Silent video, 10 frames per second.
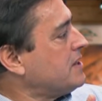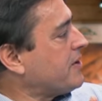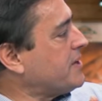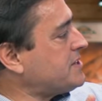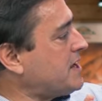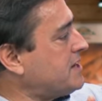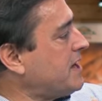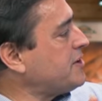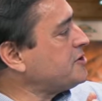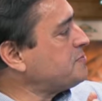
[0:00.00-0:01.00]
There is
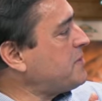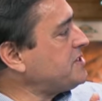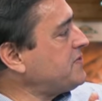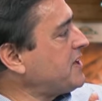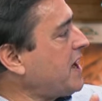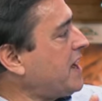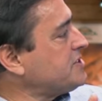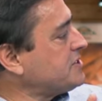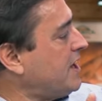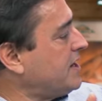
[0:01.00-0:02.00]
another
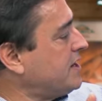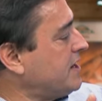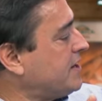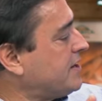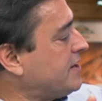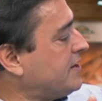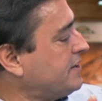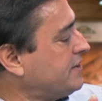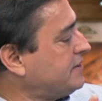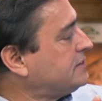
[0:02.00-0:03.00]
specification on
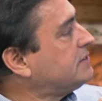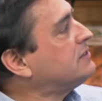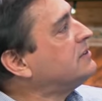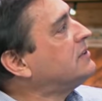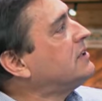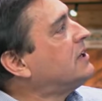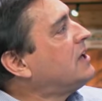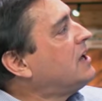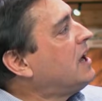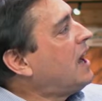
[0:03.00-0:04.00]
here.
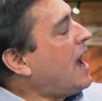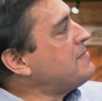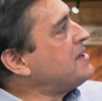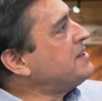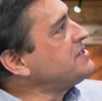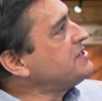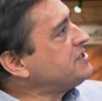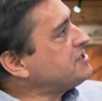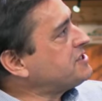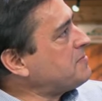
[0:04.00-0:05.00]
I mean, this is
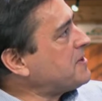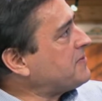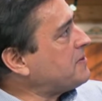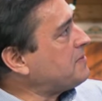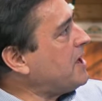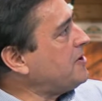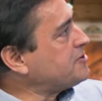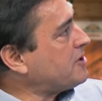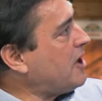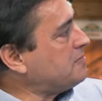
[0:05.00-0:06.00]
just something from
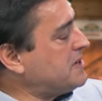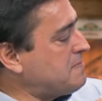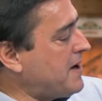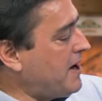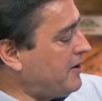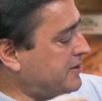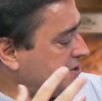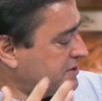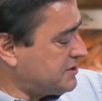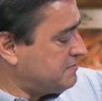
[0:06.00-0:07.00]
Lowe's or Home Depot, and
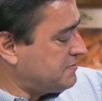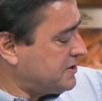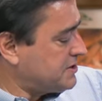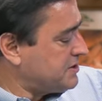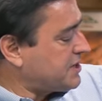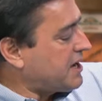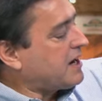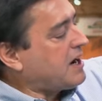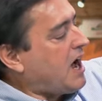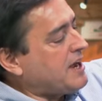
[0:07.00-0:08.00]
this is, this is a
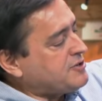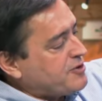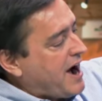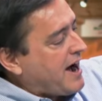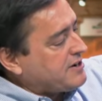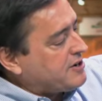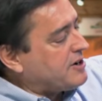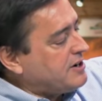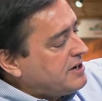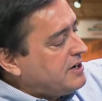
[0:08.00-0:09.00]

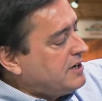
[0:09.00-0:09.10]
contractor.